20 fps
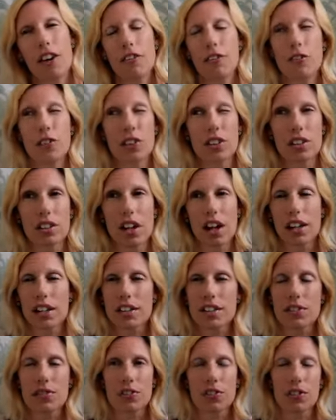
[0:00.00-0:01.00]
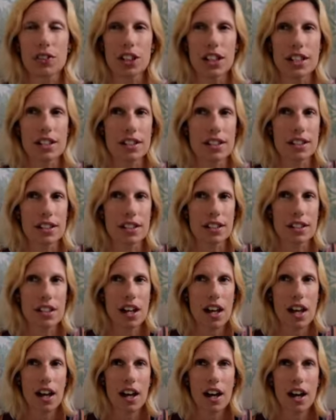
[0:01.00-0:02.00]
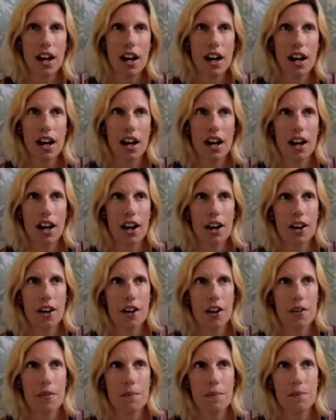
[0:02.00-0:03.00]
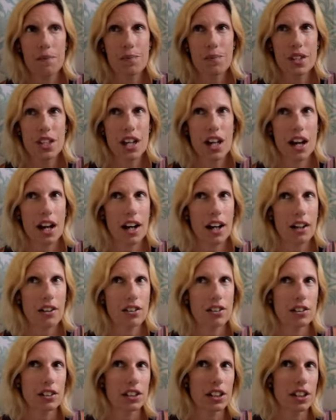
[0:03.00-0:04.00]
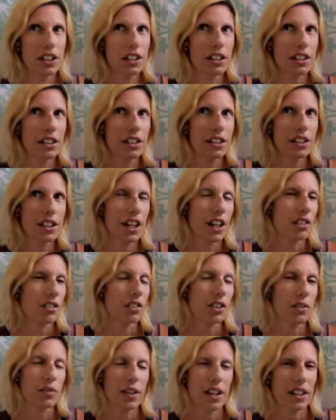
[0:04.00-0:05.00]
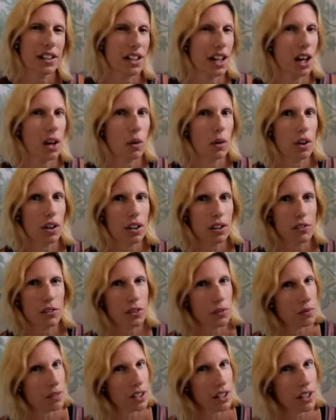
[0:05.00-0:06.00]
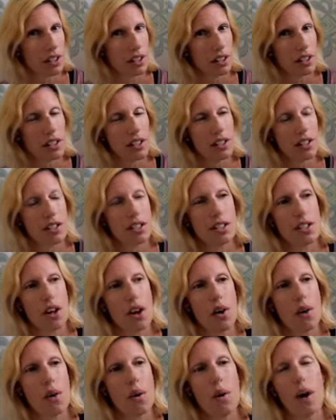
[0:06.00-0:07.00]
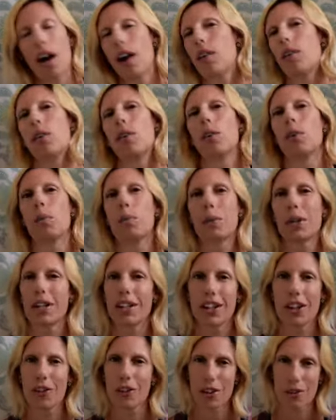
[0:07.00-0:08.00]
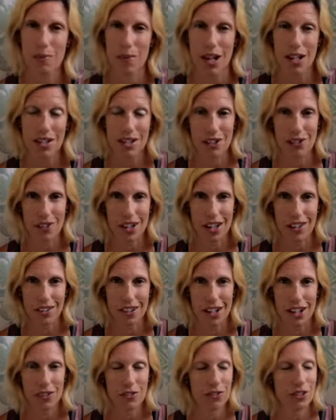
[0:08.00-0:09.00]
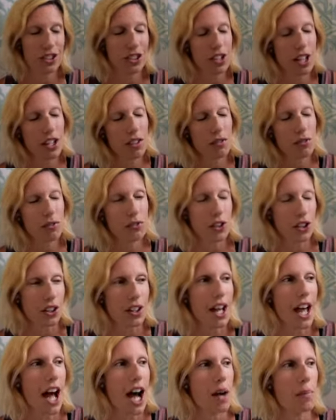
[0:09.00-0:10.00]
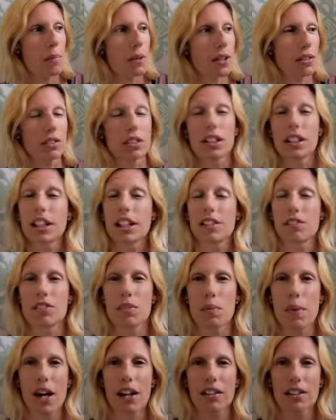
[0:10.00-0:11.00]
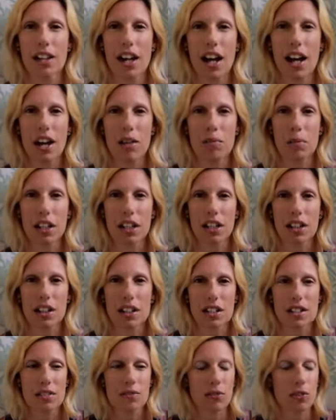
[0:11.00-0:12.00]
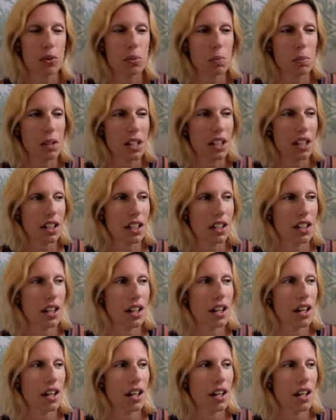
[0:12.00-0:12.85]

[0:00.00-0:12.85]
for a lot of different reasons. I really can't really make that work for me. So I will be going back to the van life, which I'm very happy and relieved about that, because for me,